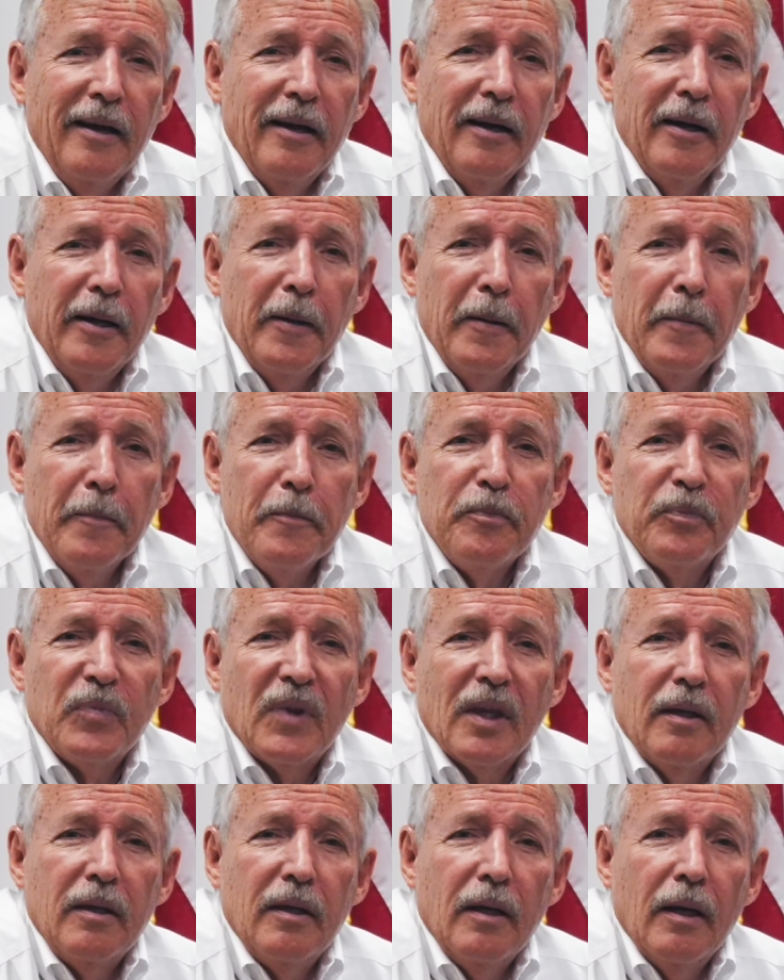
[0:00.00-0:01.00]
during
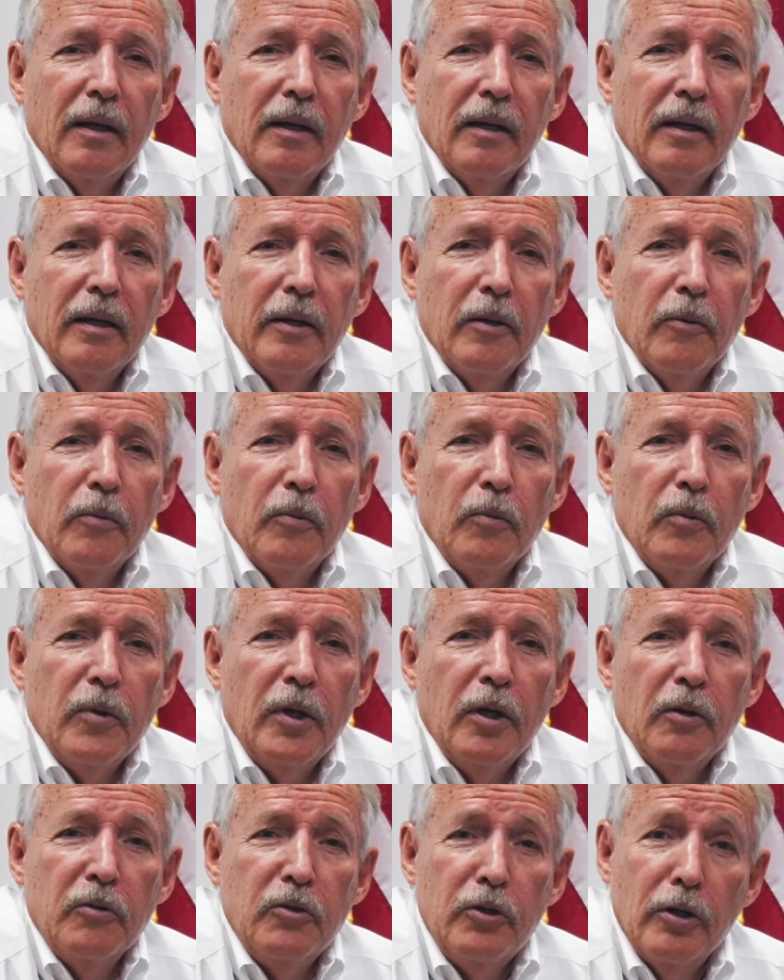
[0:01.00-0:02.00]

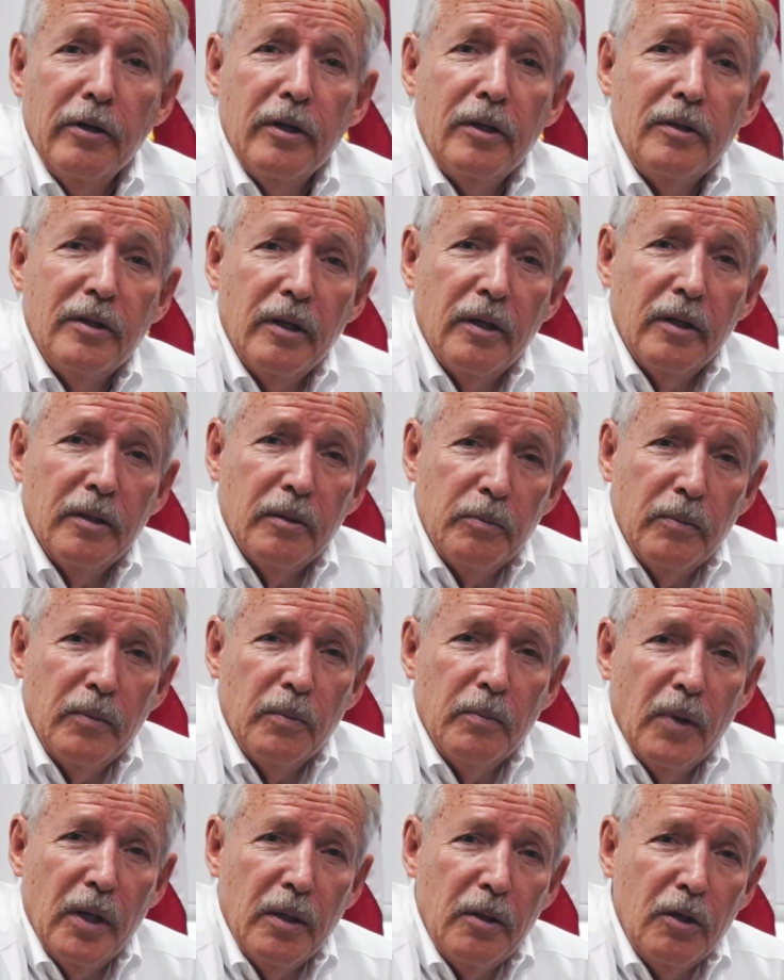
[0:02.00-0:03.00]

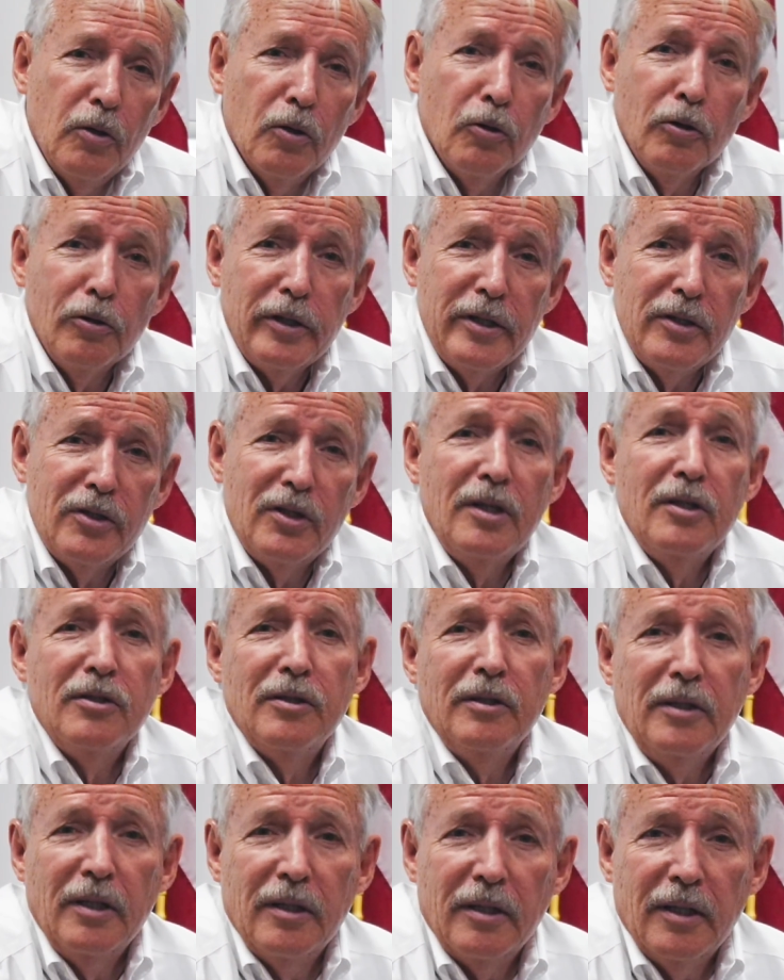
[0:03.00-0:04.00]
the early
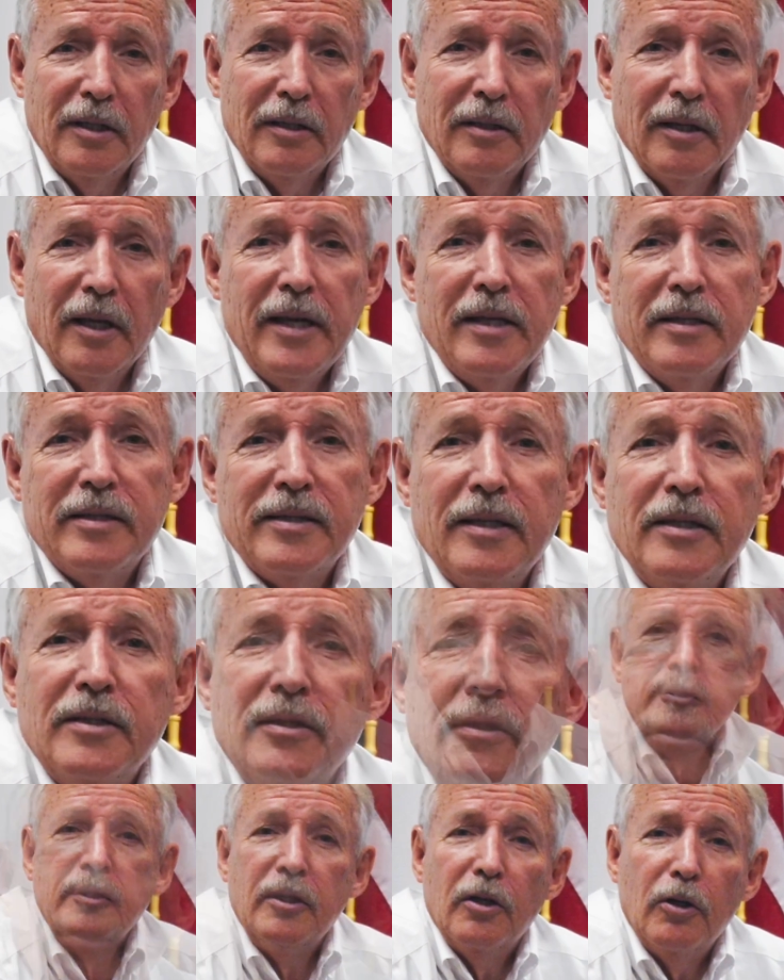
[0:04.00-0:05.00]
season and then late
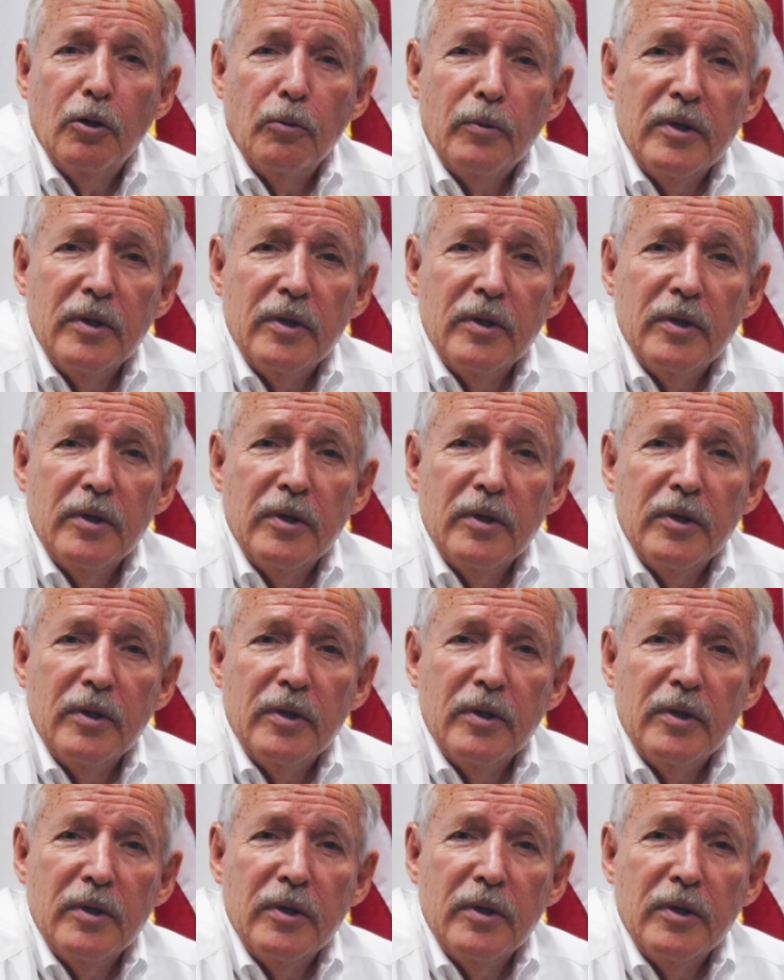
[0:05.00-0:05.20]
season,